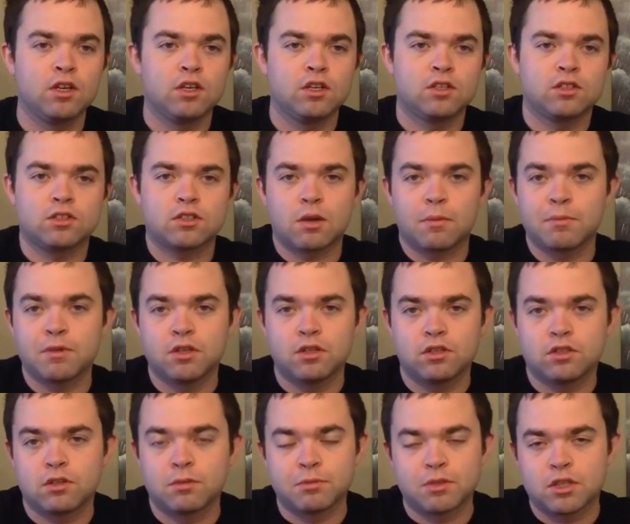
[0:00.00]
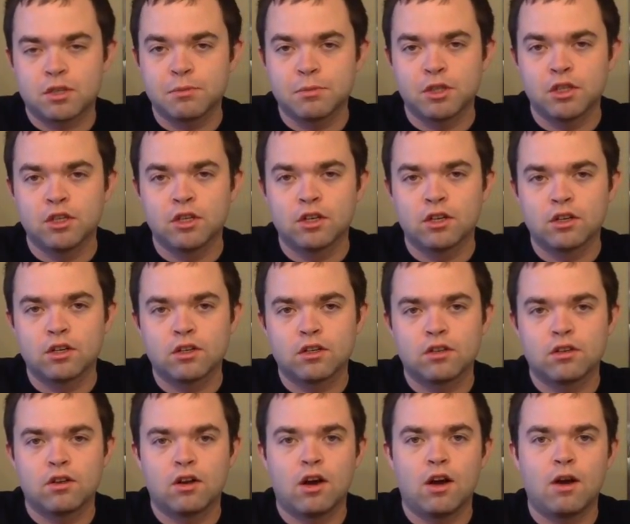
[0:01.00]
some similar
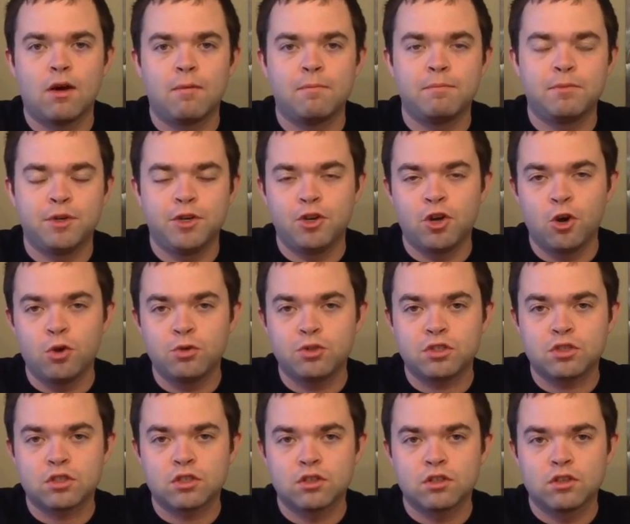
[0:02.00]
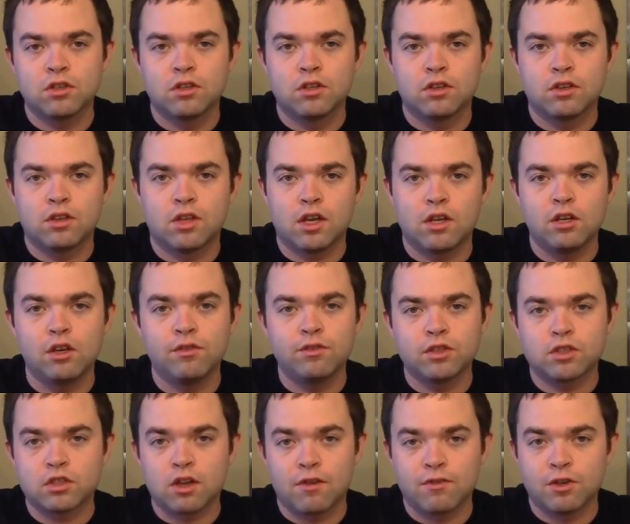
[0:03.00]
notes that you've
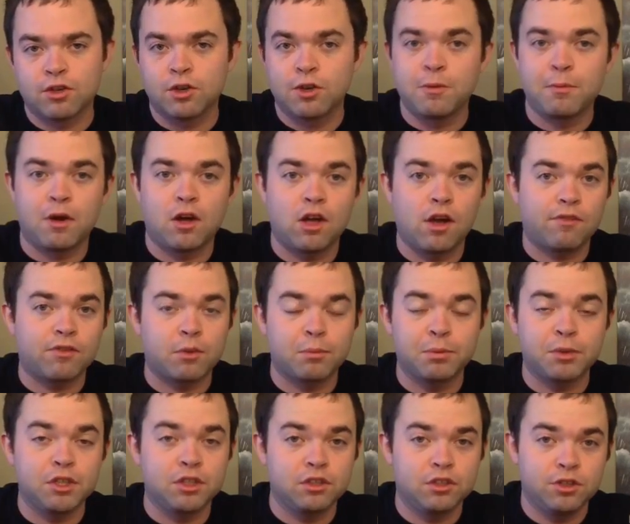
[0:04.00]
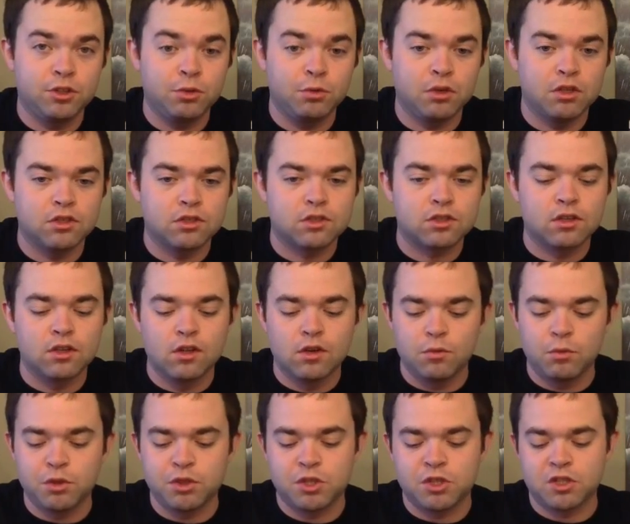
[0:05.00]
discovered, or you might have completely new ones,
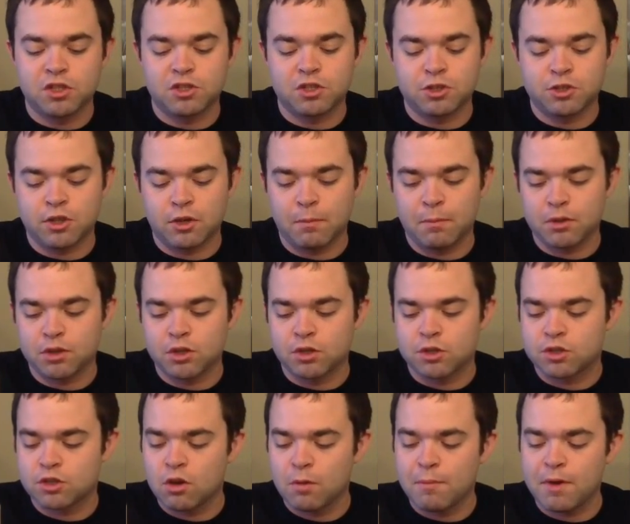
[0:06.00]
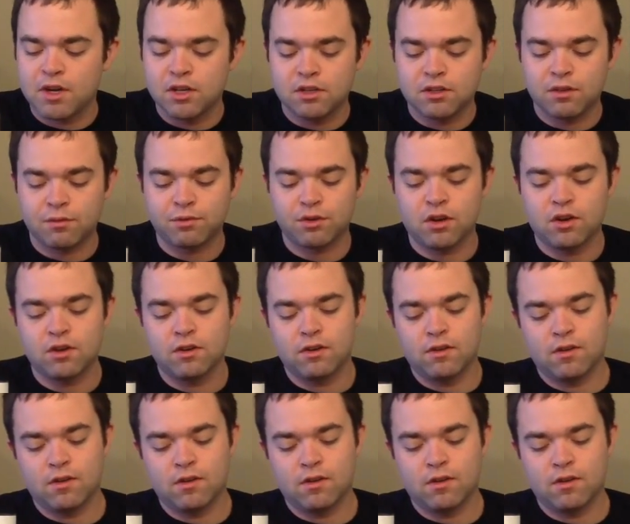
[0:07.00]
which is interesting. But there's so many different